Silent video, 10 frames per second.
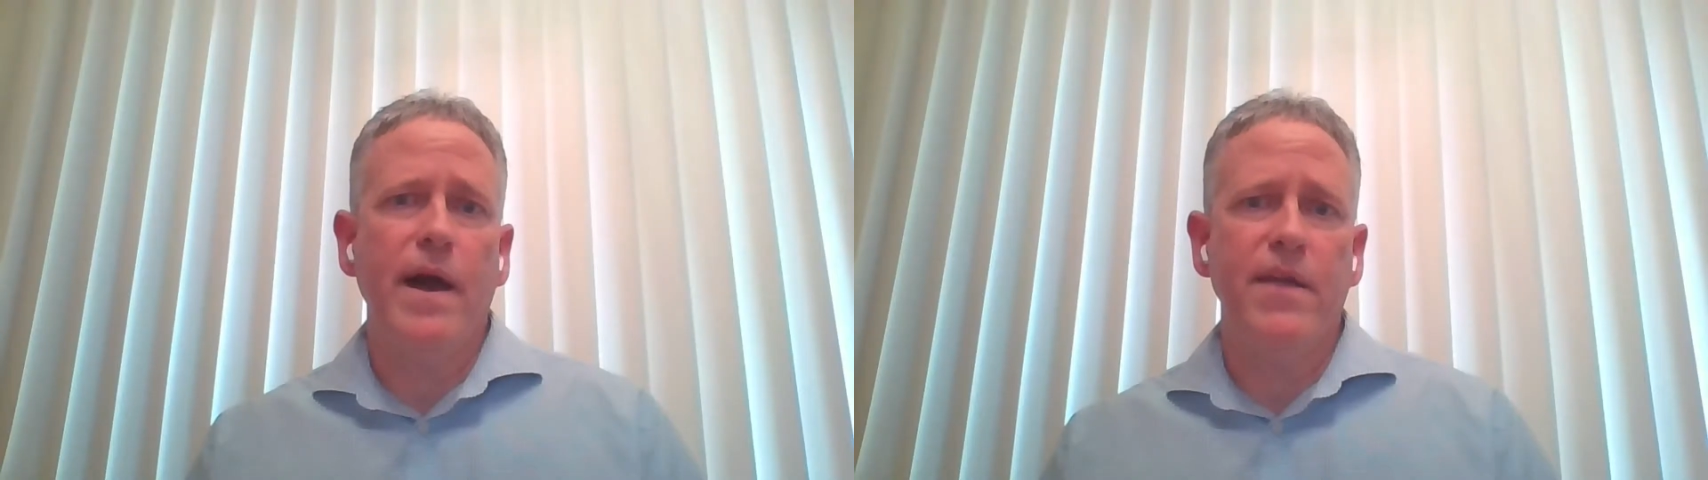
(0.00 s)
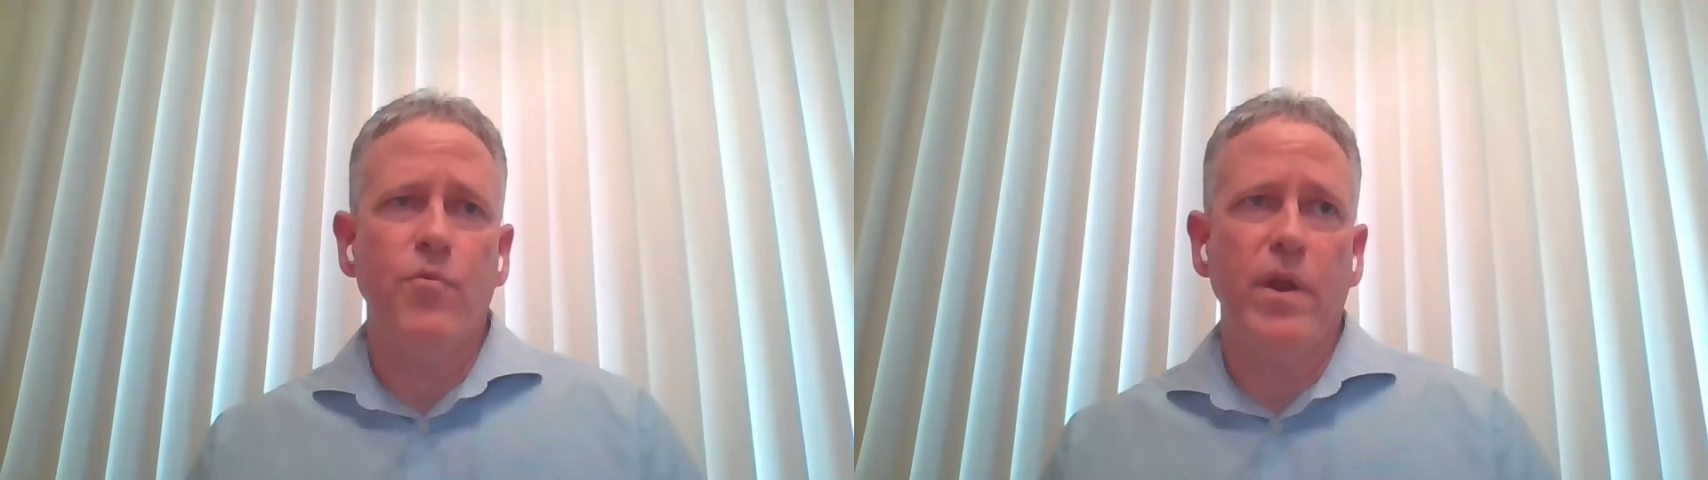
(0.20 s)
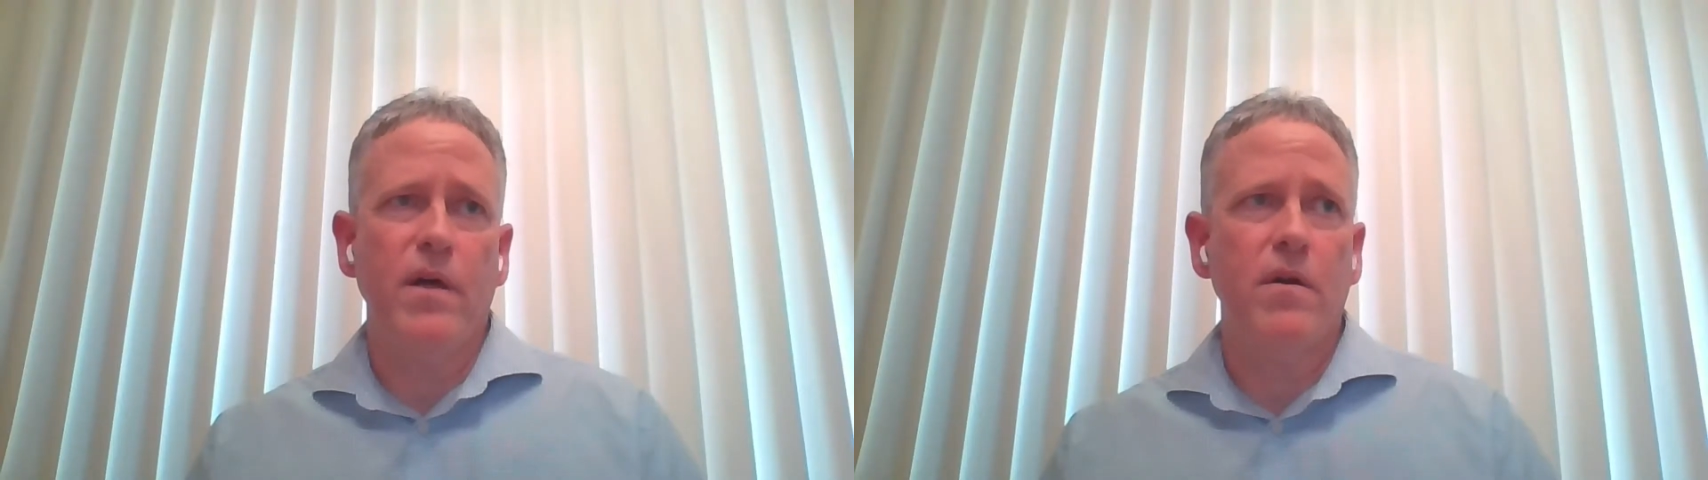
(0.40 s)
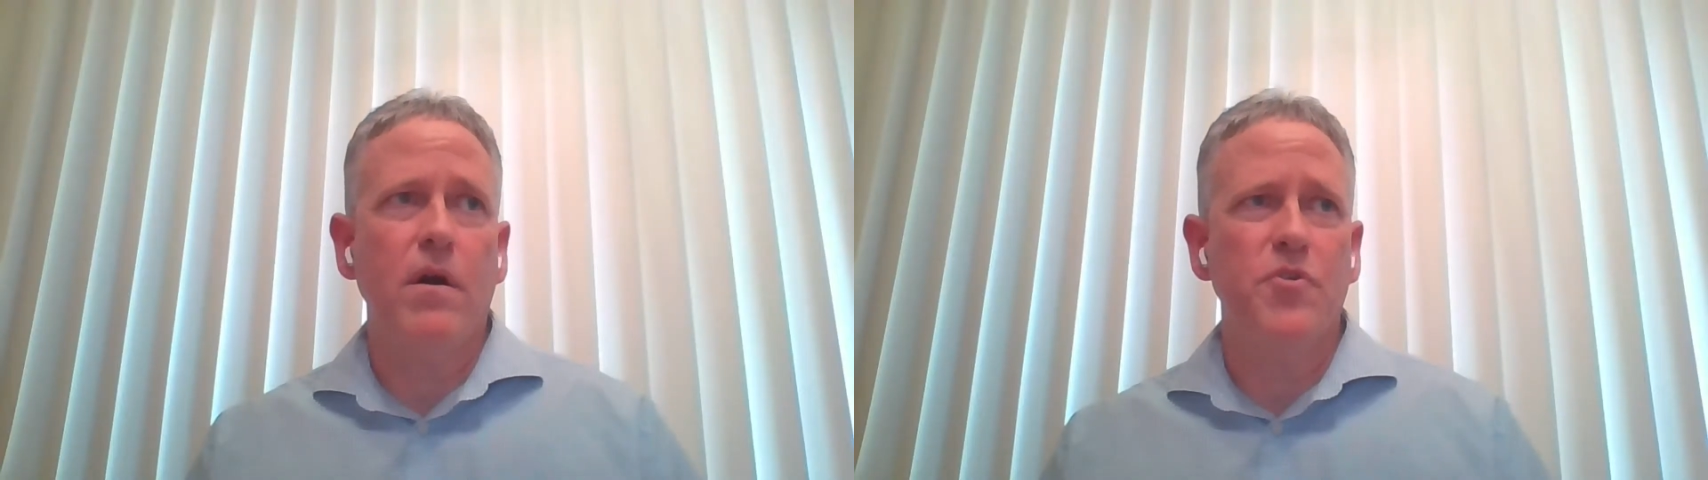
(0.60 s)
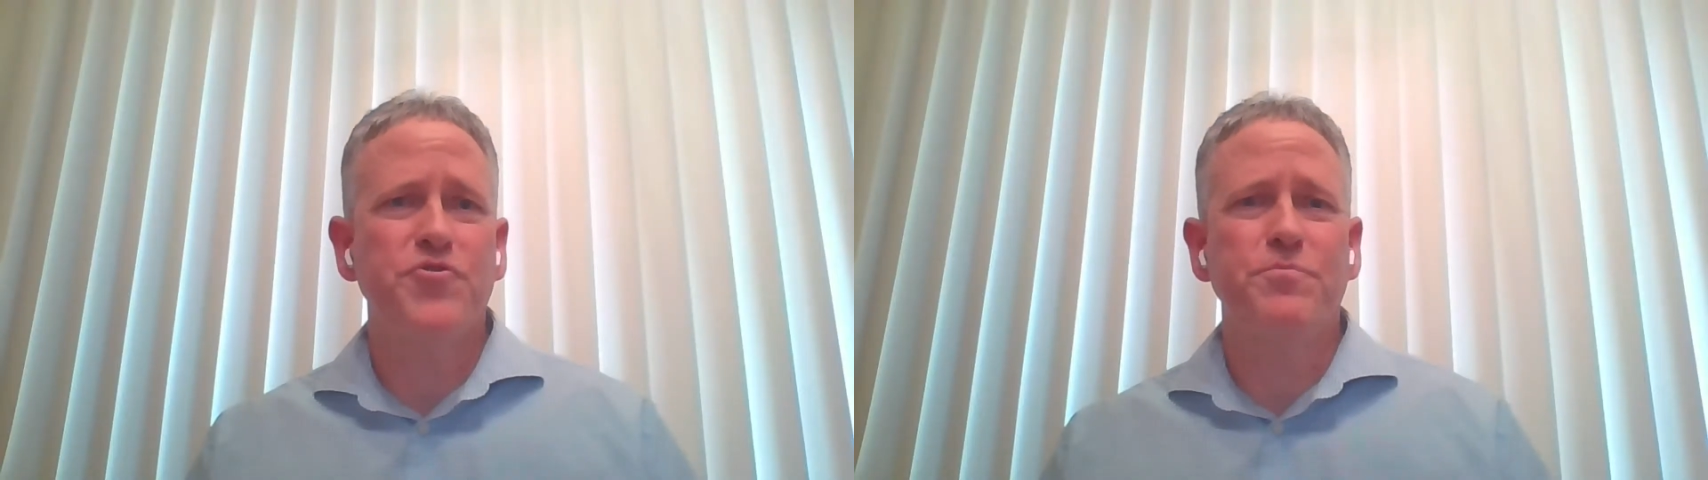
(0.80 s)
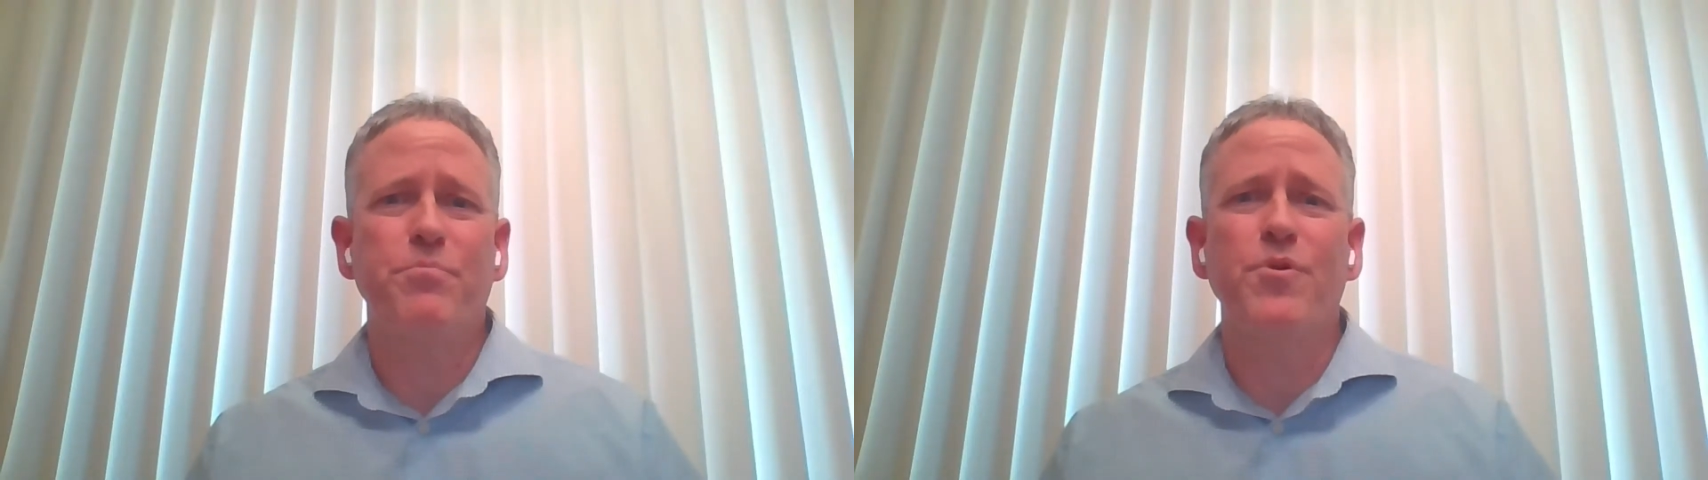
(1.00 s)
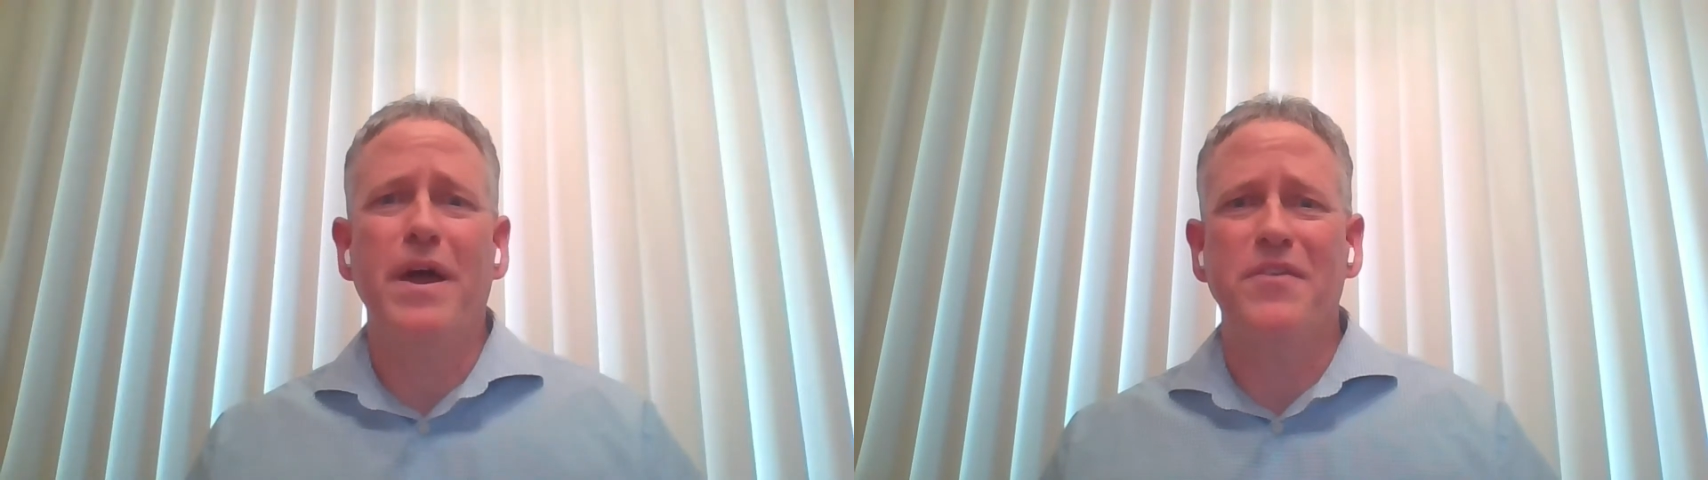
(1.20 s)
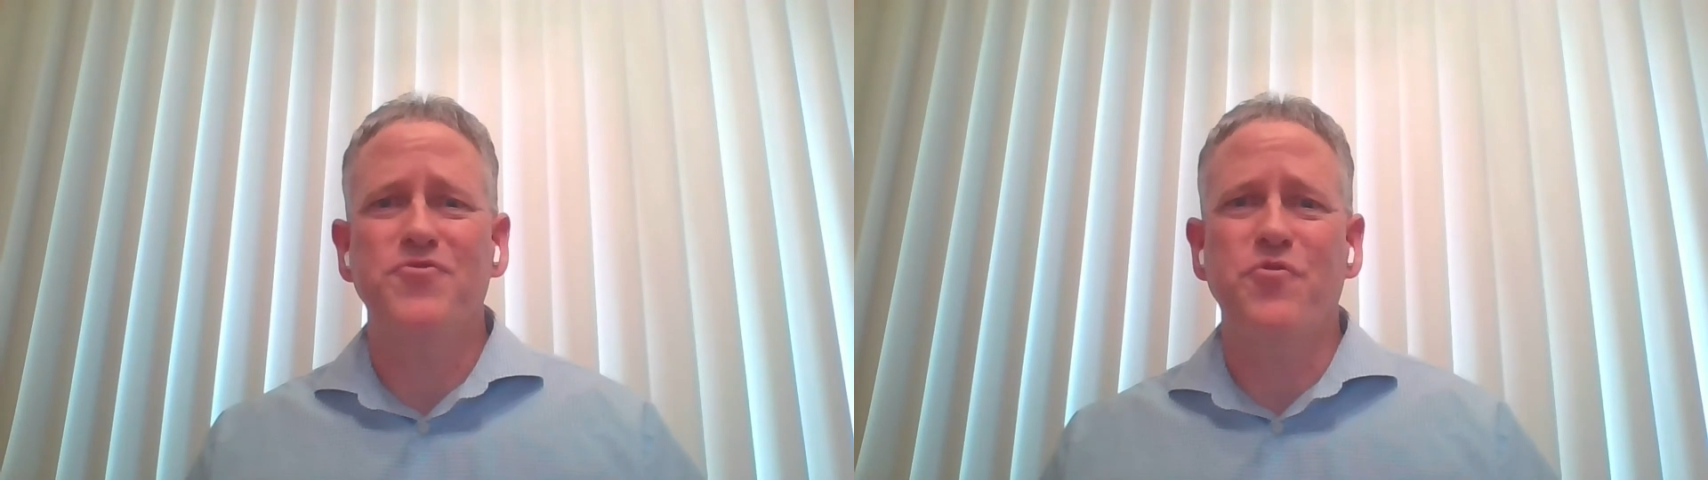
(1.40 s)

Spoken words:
a lot of what I'll call product